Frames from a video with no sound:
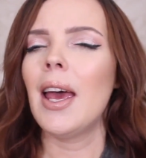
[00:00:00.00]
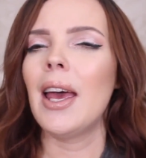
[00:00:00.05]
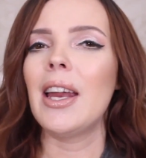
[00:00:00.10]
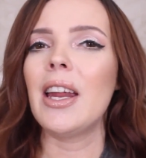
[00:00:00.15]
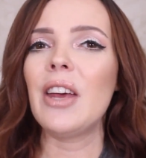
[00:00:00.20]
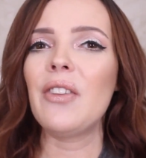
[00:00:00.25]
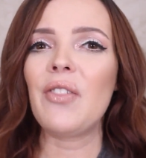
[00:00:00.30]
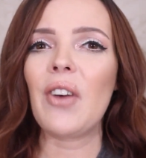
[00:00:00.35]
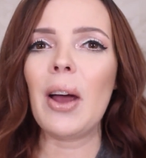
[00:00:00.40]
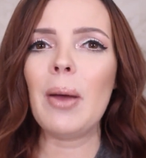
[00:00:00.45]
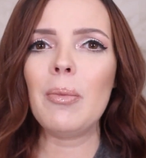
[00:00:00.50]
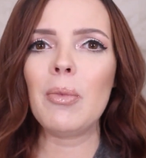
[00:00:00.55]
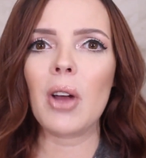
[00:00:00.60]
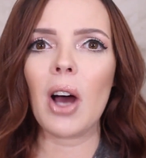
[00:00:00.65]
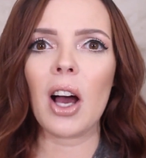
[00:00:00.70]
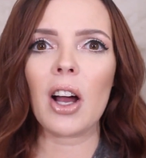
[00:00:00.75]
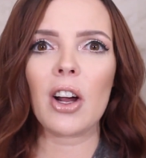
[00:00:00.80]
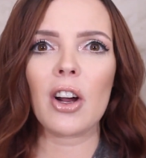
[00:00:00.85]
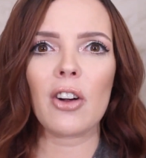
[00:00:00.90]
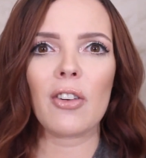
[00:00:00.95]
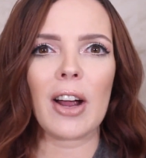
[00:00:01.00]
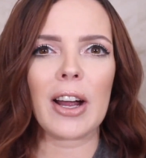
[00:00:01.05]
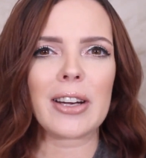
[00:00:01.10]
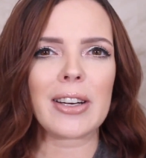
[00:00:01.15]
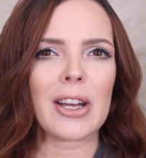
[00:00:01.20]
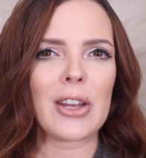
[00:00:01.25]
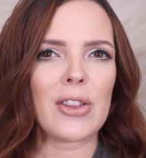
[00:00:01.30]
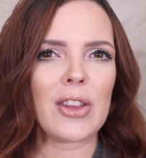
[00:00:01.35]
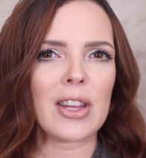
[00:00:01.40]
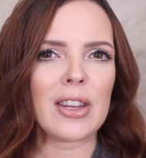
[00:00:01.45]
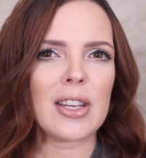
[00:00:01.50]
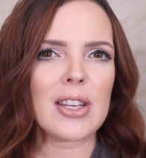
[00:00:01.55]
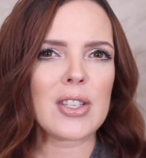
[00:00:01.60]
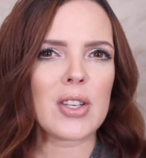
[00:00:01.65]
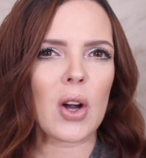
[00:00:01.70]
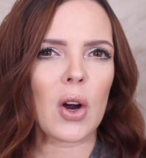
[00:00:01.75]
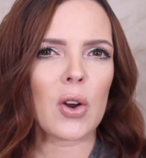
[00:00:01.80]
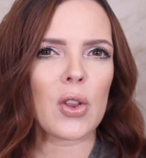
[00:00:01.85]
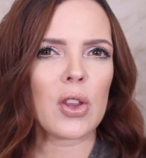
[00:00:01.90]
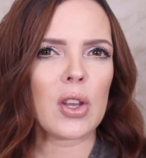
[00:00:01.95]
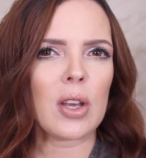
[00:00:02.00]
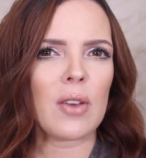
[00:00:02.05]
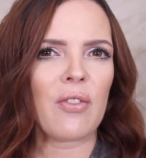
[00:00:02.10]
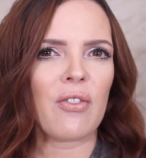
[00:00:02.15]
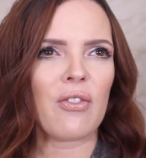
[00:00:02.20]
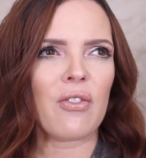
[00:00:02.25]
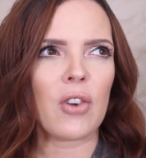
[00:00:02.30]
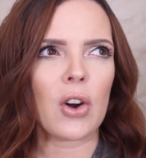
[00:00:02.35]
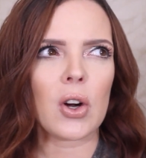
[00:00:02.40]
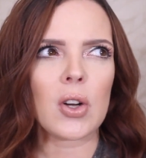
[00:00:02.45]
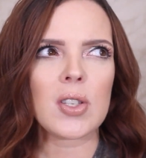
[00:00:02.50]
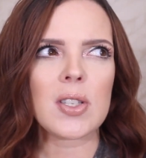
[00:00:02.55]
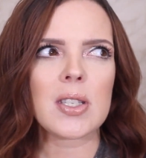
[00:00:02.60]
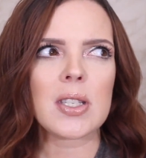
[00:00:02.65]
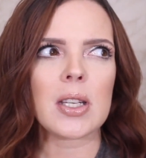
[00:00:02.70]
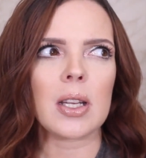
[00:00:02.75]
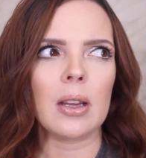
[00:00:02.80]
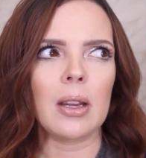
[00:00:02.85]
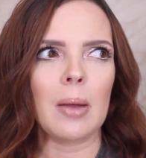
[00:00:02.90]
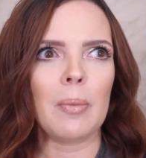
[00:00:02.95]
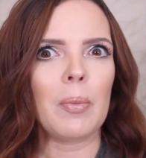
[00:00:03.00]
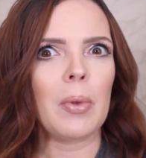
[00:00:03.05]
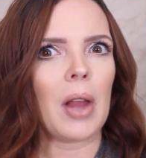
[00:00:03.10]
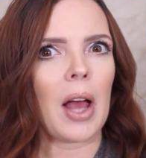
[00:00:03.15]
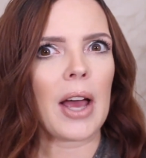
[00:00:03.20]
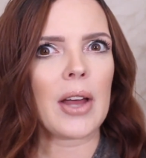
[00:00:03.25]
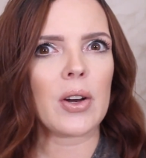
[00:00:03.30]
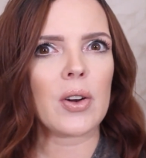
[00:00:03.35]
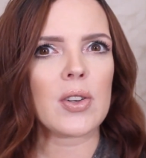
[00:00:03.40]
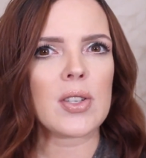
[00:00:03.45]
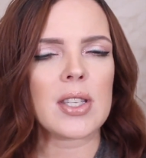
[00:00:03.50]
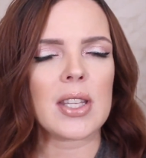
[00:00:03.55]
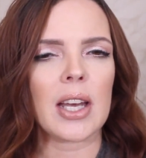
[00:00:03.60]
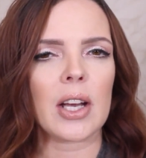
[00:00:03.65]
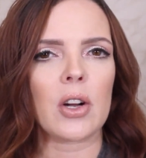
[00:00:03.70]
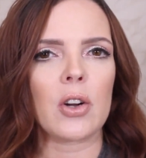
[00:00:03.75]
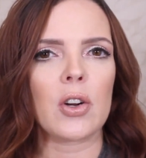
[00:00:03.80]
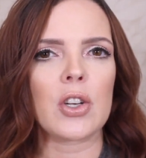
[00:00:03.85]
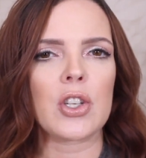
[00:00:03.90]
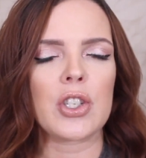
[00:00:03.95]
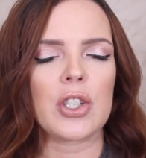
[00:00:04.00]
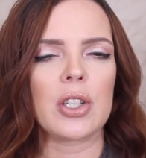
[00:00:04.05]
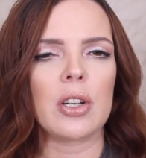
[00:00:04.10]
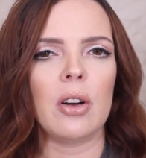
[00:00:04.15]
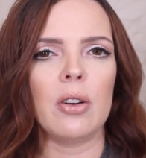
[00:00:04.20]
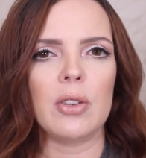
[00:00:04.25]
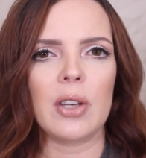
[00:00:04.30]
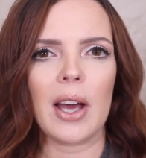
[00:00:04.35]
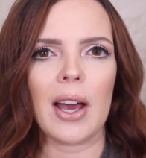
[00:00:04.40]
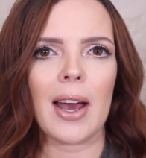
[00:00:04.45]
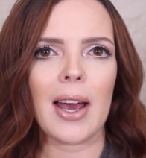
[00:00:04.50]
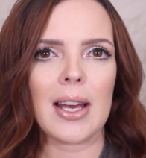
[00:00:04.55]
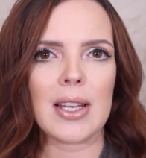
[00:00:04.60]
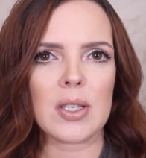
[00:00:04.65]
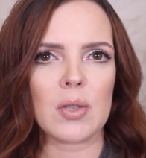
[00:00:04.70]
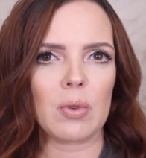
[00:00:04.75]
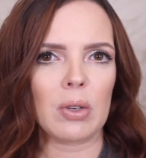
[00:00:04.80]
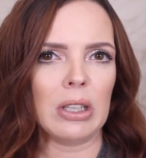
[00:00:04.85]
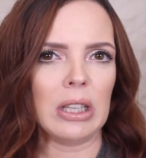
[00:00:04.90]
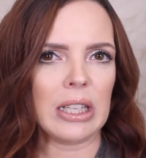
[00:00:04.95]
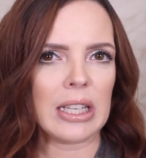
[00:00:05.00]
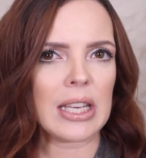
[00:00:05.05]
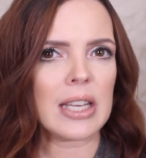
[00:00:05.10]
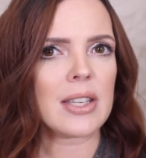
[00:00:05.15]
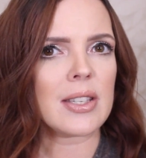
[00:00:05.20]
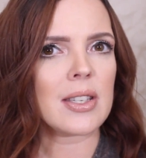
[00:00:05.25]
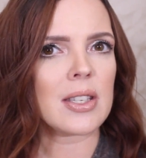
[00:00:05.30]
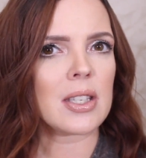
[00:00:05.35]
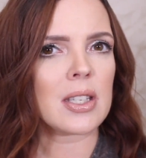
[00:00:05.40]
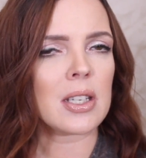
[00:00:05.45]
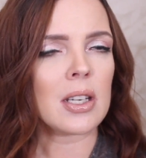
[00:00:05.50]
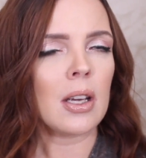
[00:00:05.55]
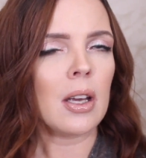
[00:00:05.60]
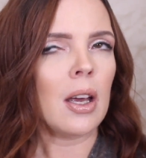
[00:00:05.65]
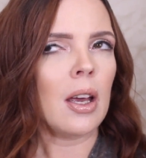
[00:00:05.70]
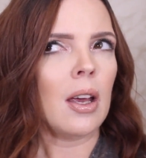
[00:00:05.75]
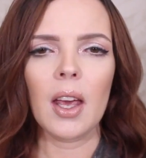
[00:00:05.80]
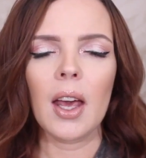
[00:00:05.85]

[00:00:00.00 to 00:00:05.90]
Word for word: And if I'm not correct, I think these are the first lip liners that Christian Audette has released.